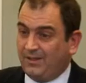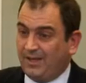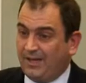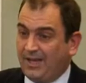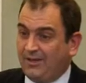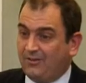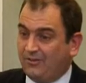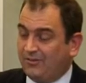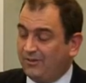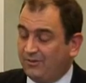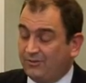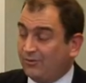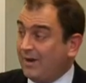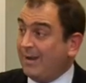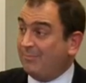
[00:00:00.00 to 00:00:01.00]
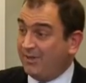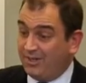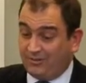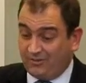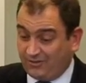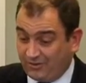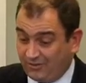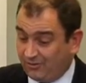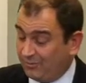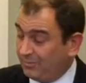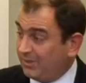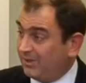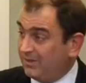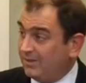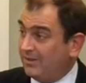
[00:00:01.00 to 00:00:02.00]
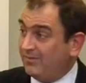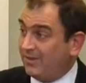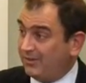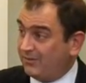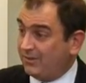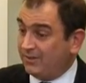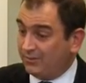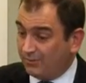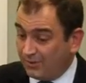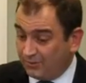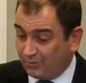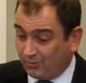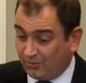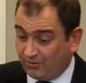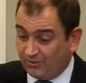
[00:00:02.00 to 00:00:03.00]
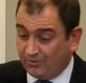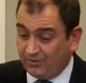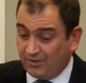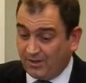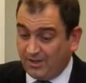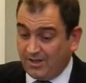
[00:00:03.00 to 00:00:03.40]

an agency, a strapped agency, should be investing its resources.